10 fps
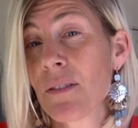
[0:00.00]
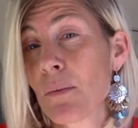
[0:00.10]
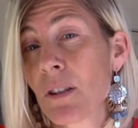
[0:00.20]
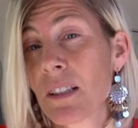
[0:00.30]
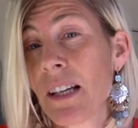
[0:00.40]
to
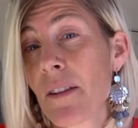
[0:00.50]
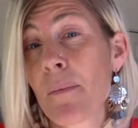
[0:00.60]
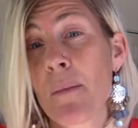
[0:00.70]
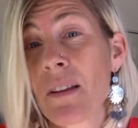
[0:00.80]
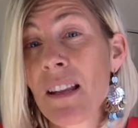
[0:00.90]
work together.
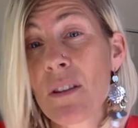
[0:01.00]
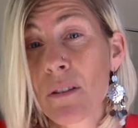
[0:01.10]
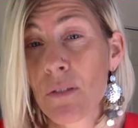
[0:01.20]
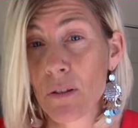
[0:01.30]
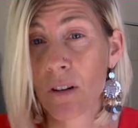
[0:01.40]
Maybe neither
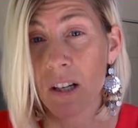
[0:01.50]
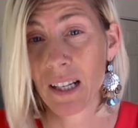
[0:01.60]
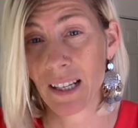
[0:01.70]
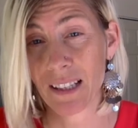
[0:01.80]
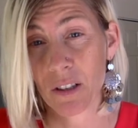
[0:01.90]
of you are
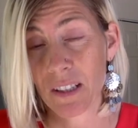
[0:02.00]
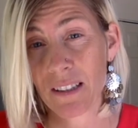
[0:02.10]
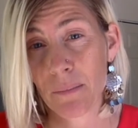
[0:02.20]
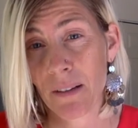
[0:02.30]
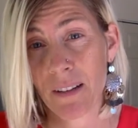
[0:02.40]
getting your
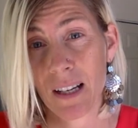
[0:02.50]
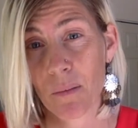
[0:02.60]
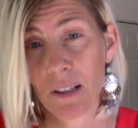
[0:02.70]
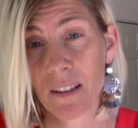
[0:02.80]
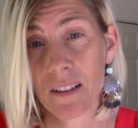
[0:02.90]
needs met right now
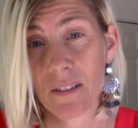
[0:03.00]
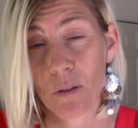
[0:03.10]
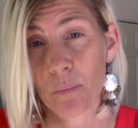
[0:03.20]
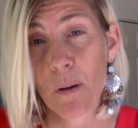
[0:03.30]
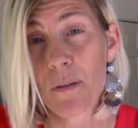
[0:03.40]
because
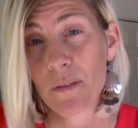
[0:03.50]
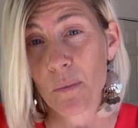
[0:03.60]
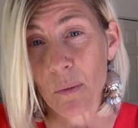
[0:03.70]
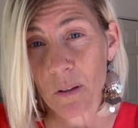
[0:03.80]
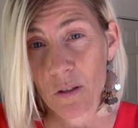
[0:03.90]
you're both
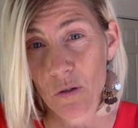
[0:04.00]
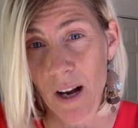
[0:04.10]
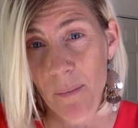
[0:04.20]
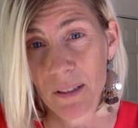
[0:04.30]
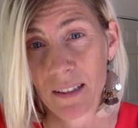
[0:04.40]
super
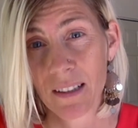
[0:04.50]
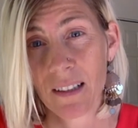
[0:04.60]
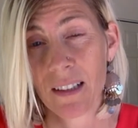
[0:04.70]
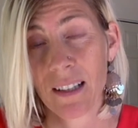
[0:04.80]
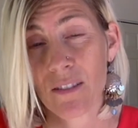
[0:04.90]
strapped
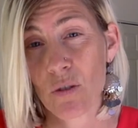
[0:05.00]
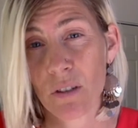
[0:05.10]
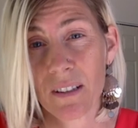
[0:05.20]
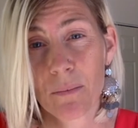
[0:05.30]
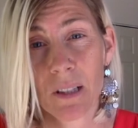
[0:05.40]
and
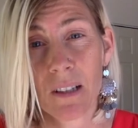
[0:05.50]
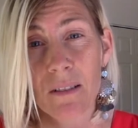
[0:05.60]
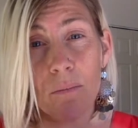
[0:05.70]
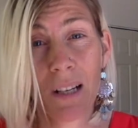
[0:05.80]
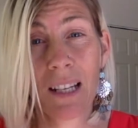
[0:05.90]
stressed because
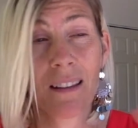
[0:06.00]
of money,